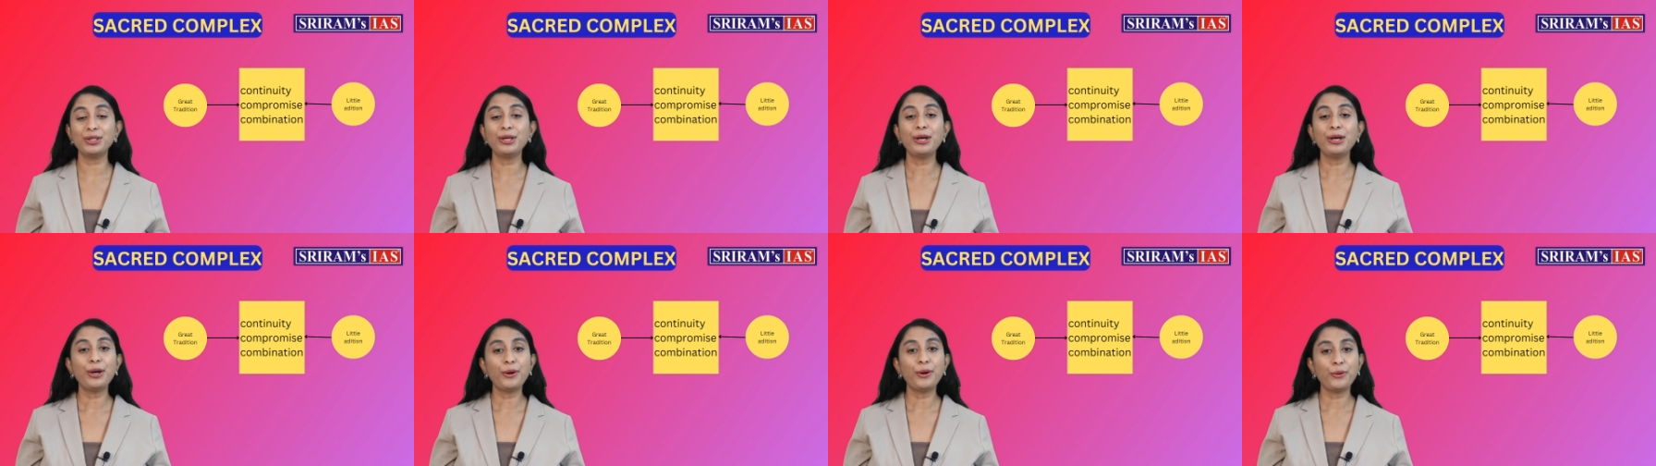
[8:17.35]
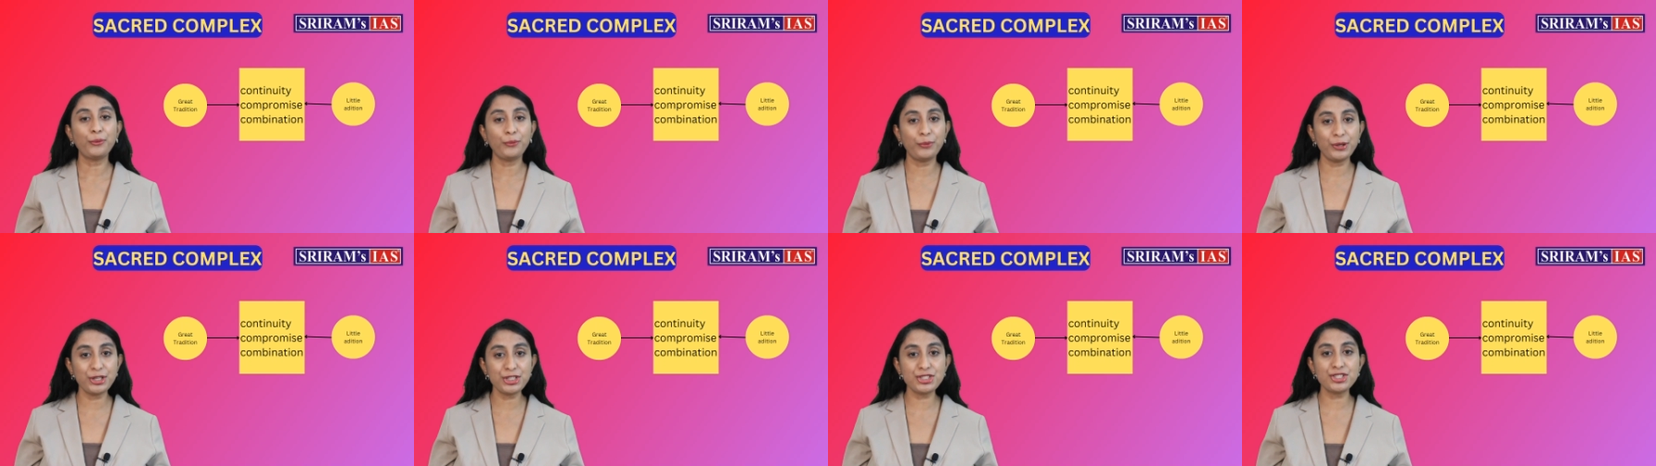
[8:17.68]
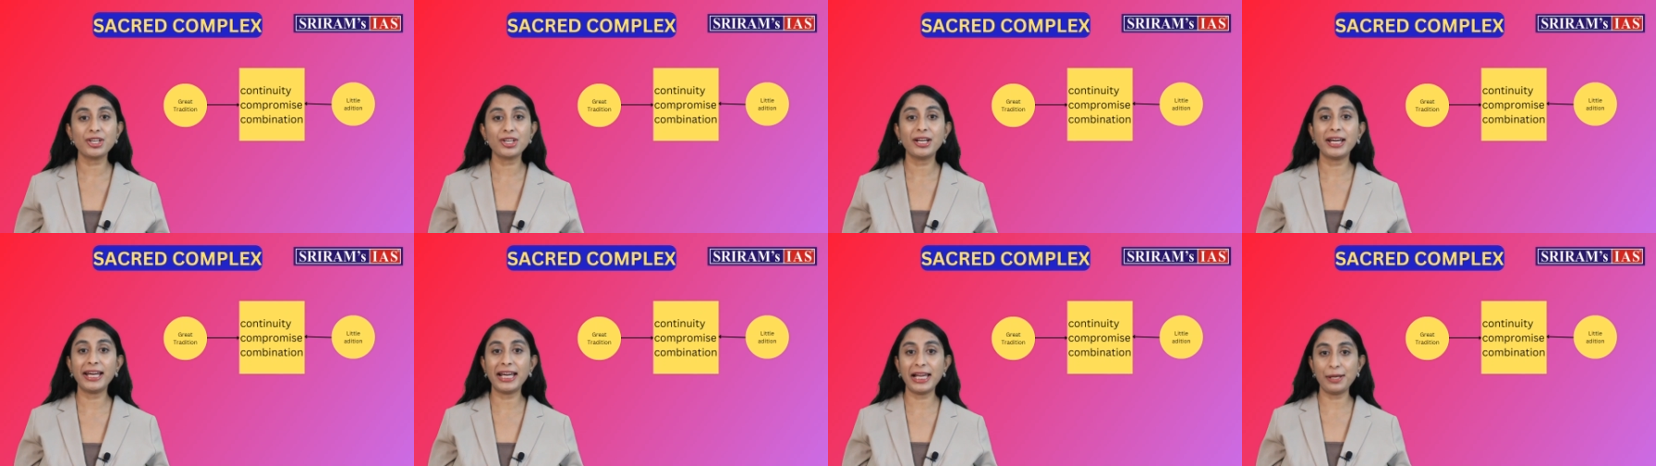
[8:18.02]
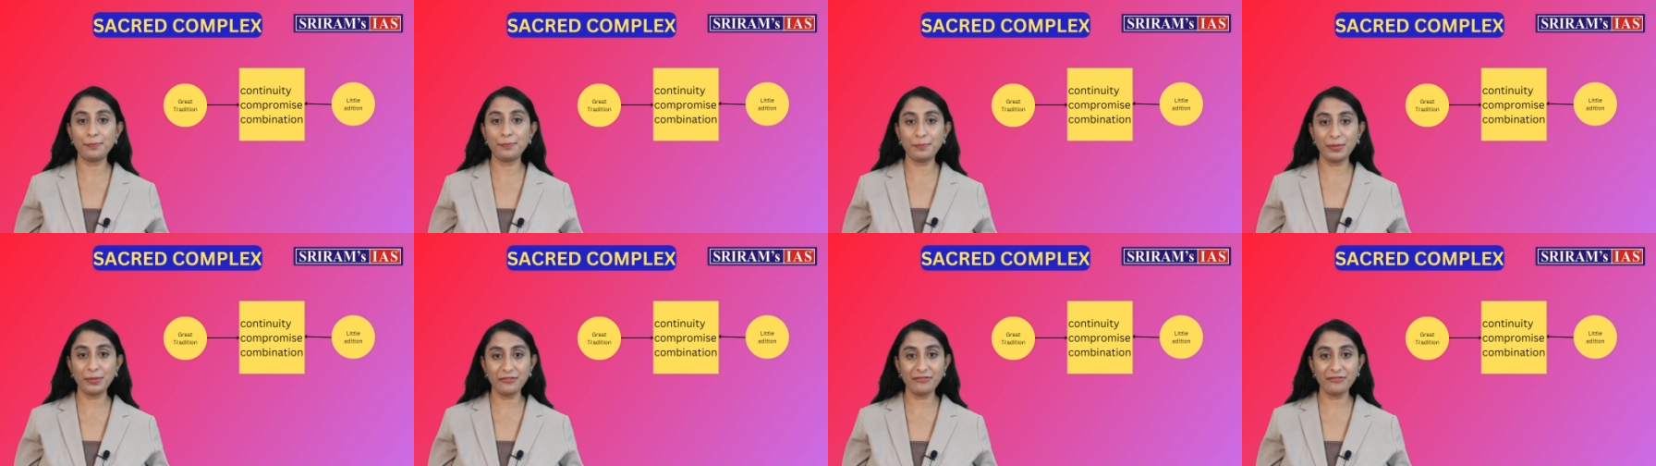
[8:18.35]
which L.P.
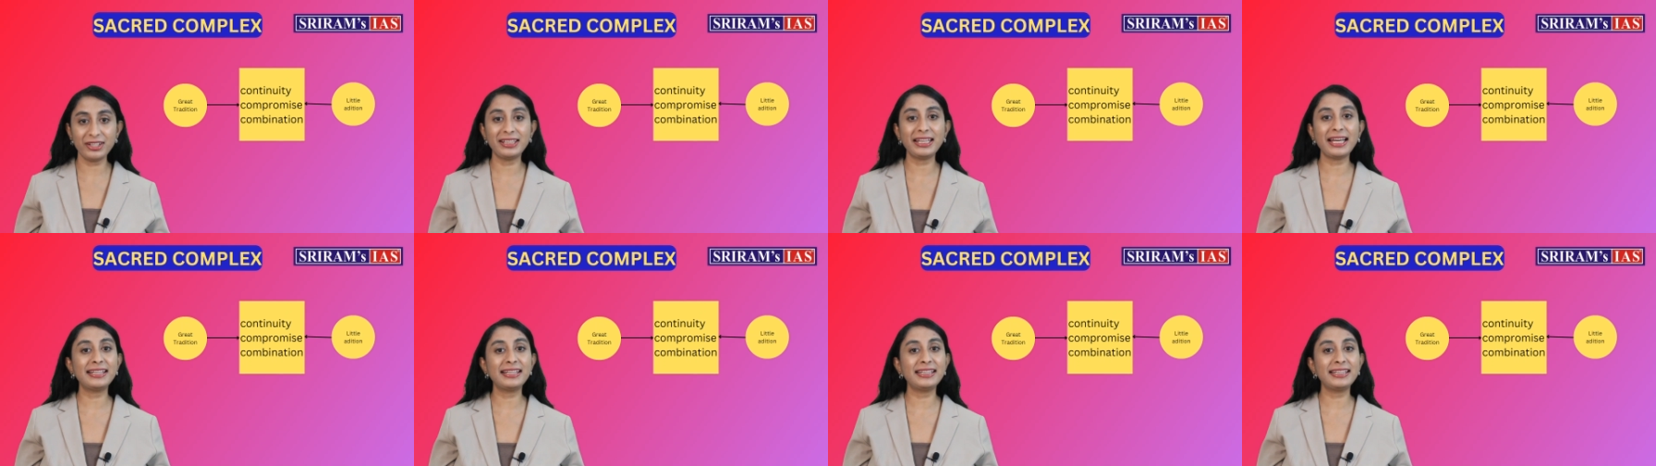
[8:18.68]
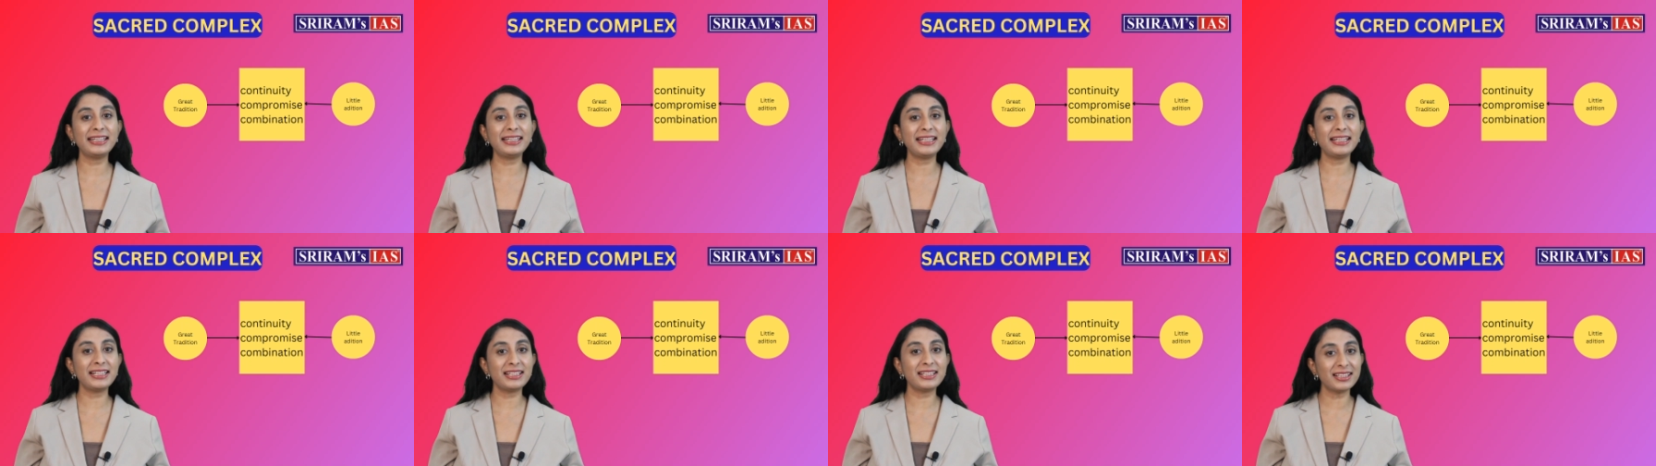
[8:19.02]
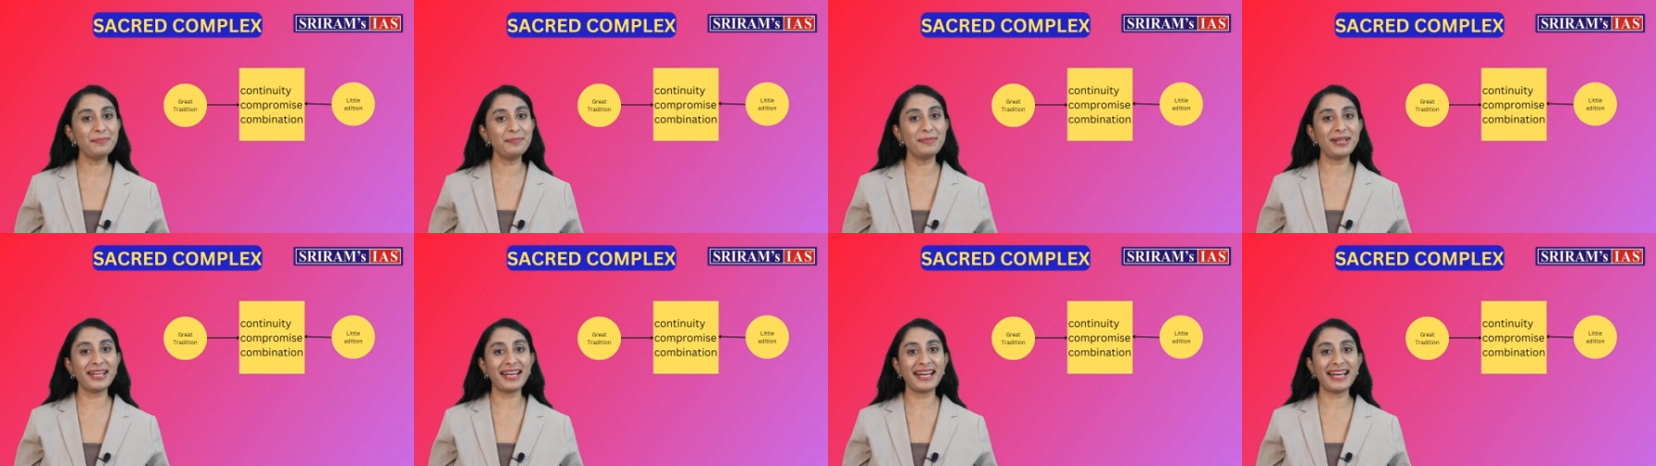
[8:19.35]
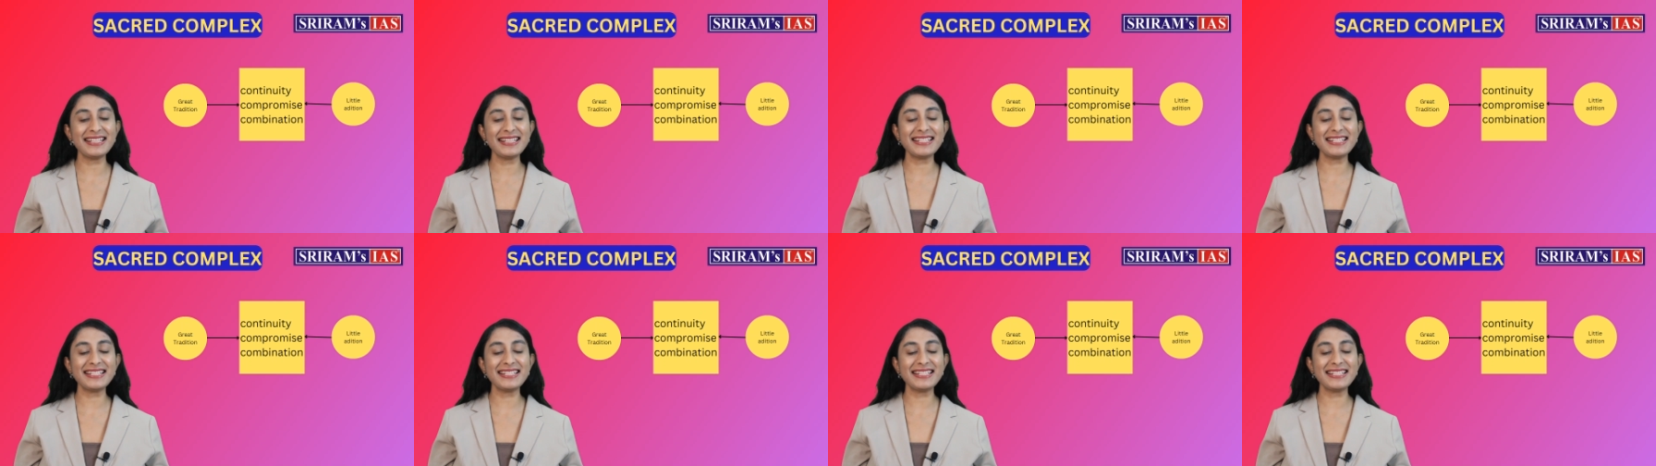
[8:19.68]
Vidyarthi termed as